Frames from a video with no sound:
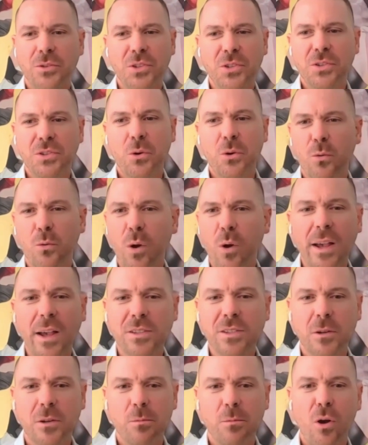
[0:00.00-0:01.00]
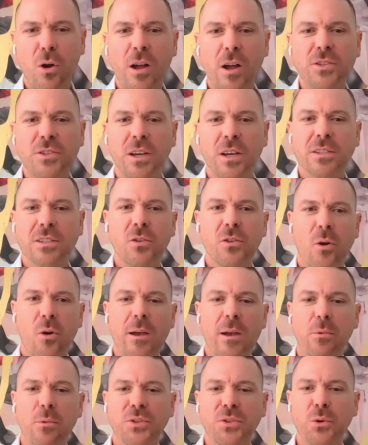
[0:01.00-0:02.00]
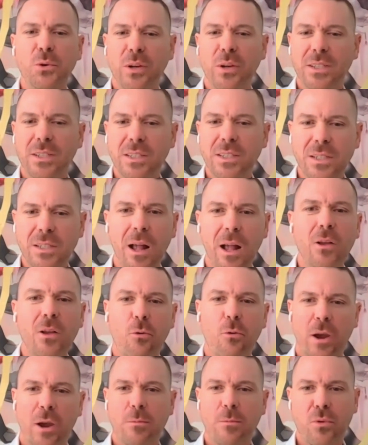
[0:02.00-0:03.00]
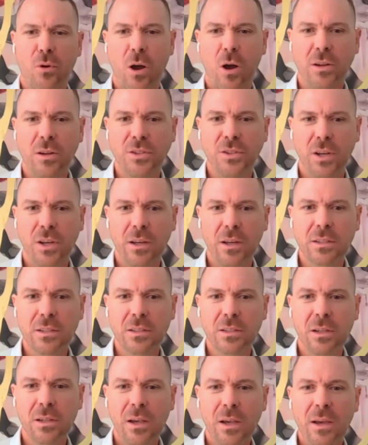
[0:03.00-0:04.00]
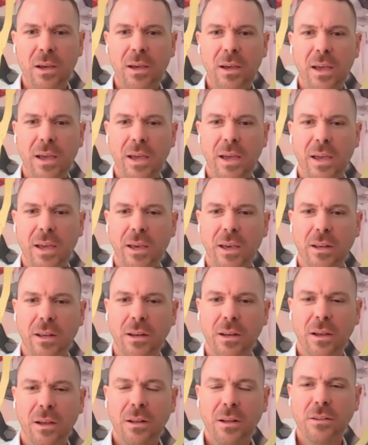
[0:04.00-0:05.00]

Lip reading: just horizon of projects. They're able to accelerate projects, and